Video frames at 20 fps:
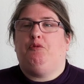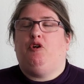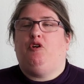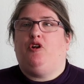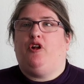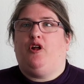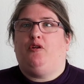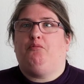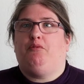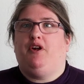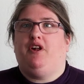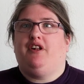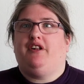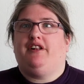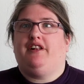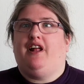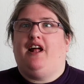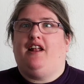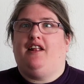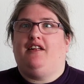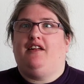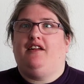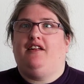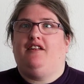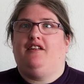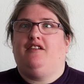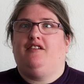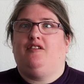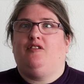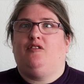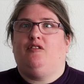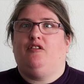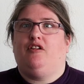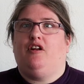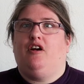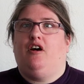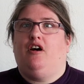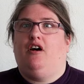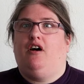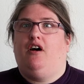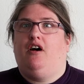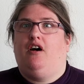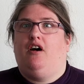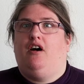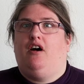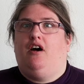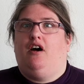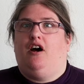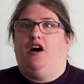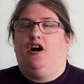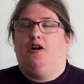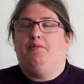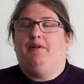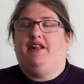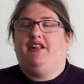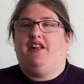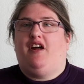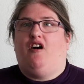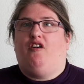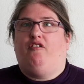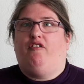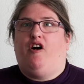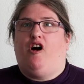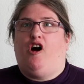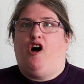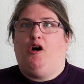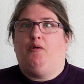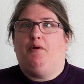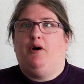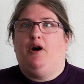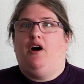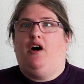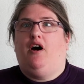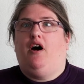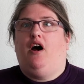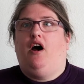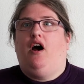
borderline personality disorder. I'm a self-harmer.